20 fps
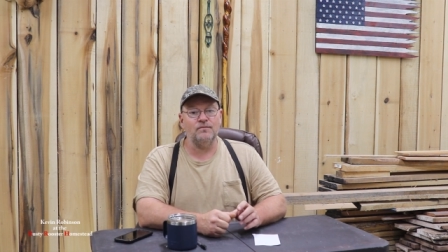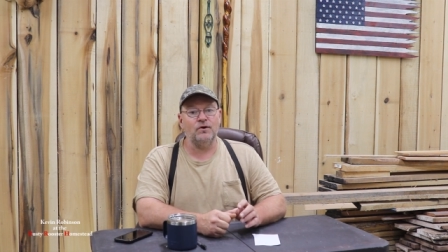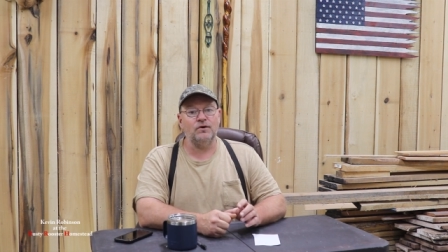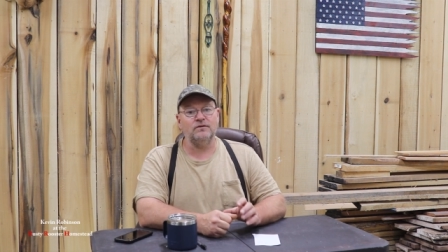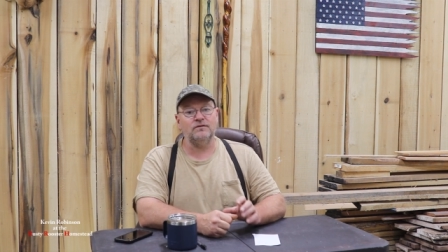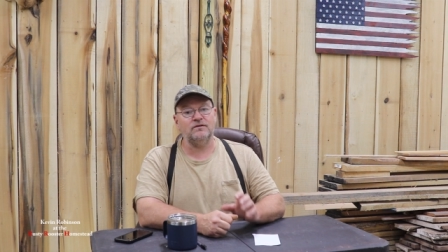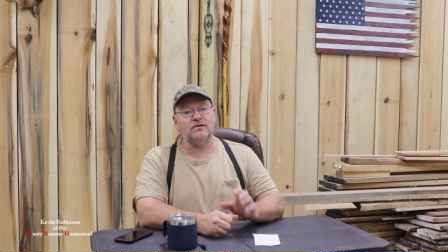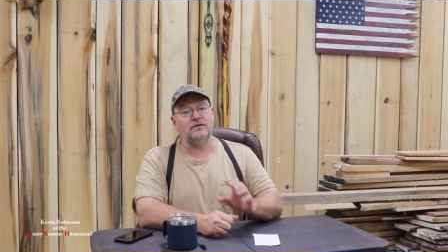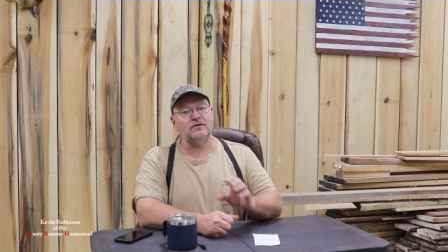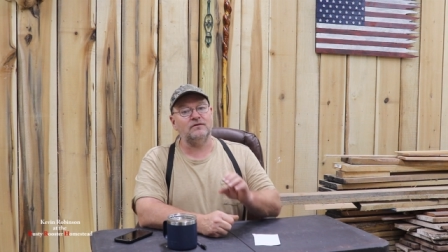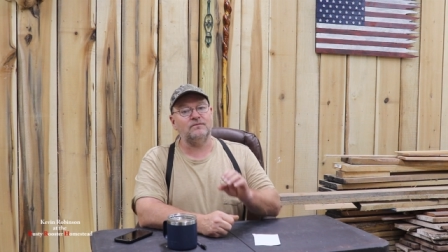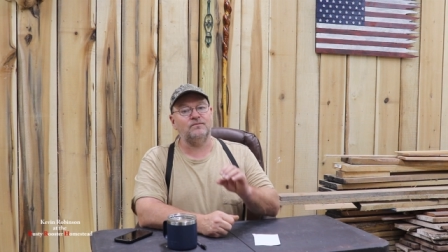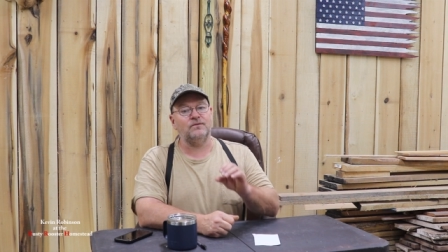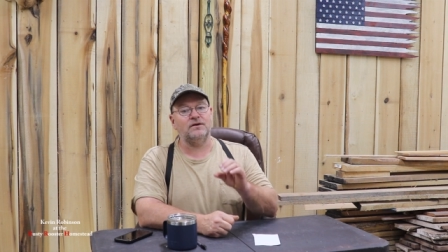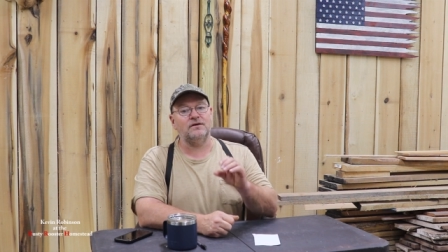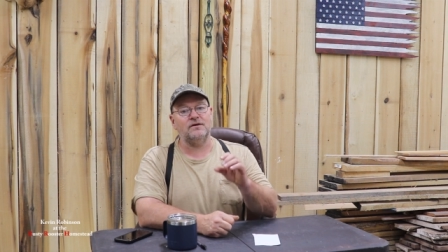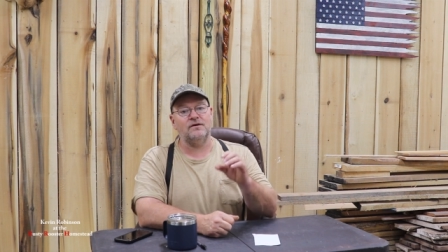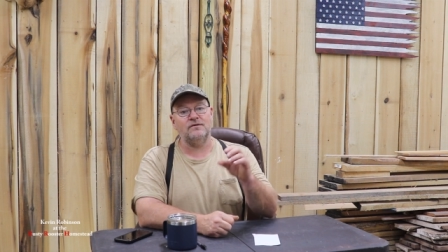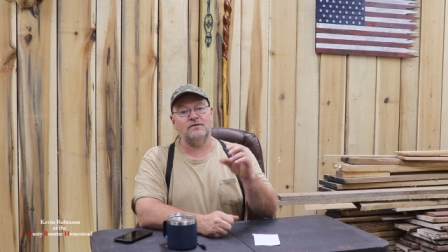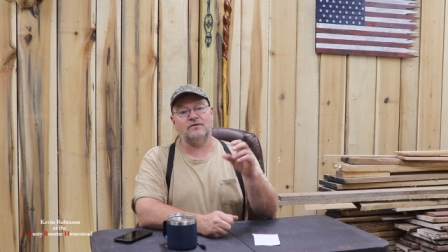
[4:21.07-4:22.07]
Most of his
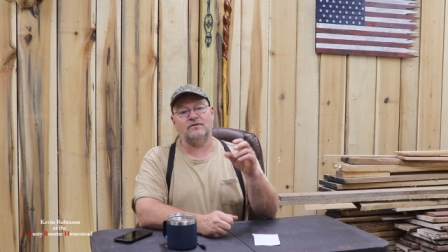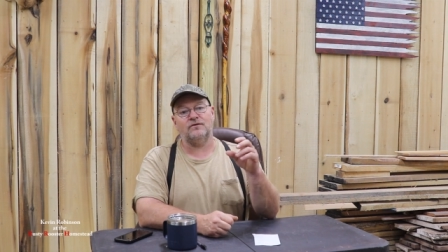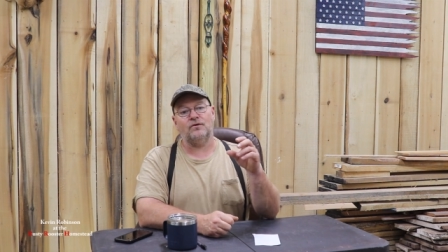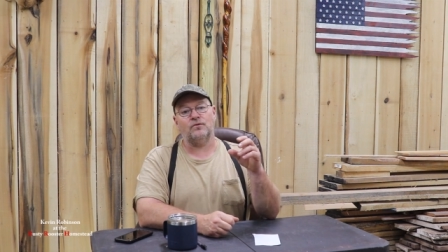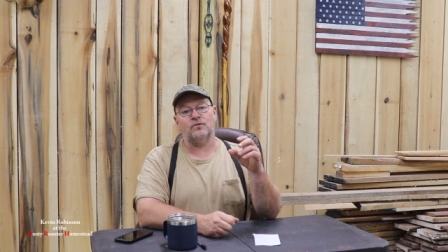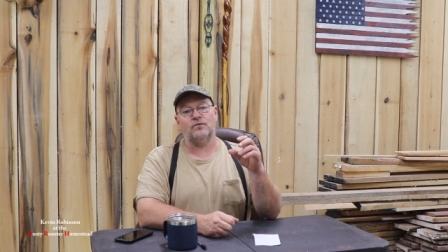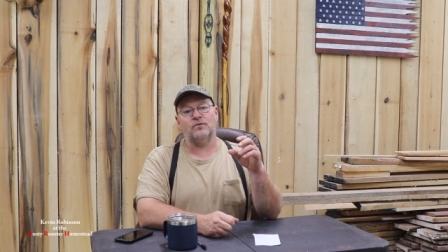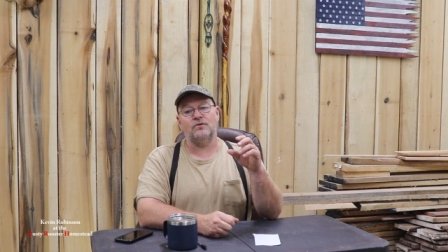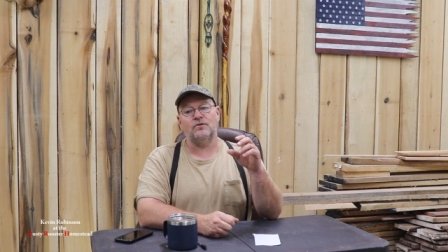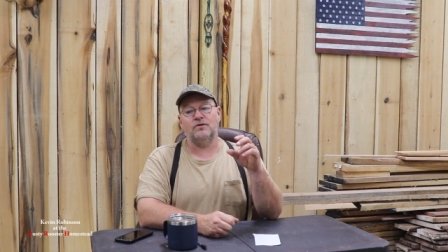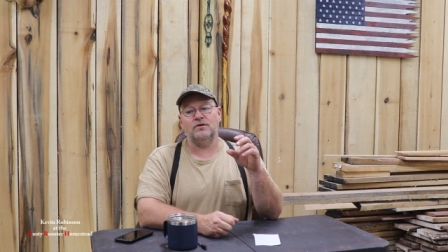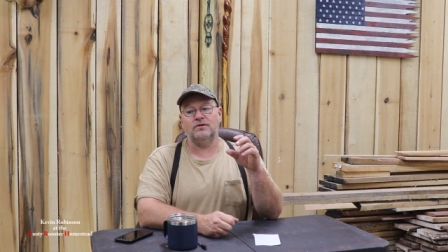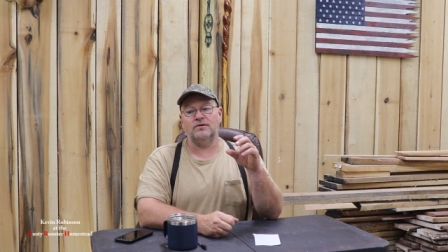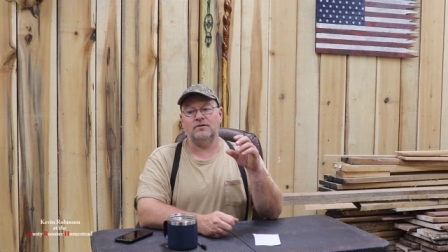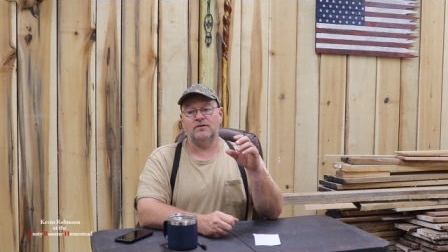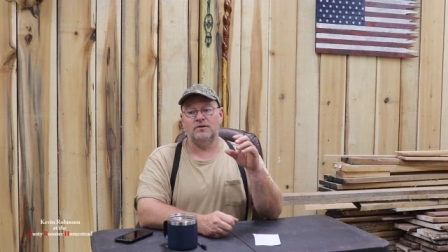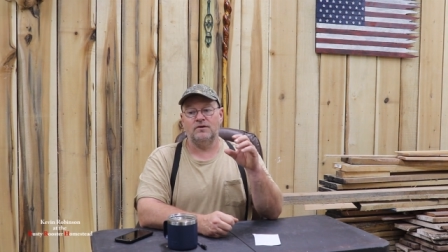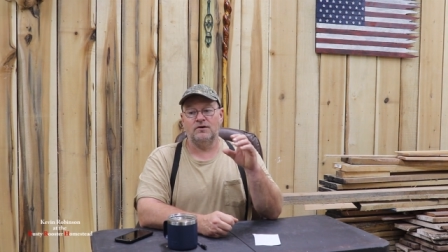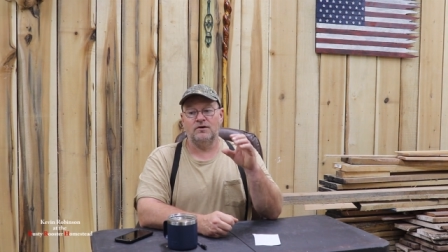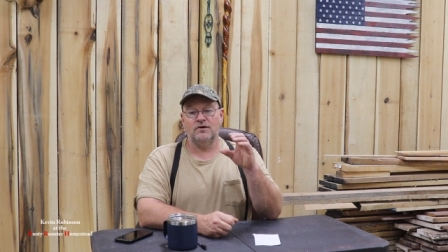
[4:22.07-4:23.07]
videos are
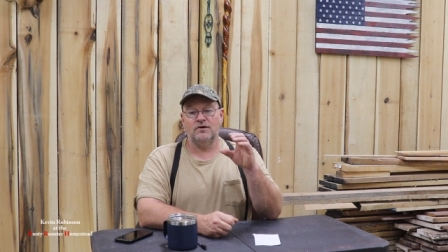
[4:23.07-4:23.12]
on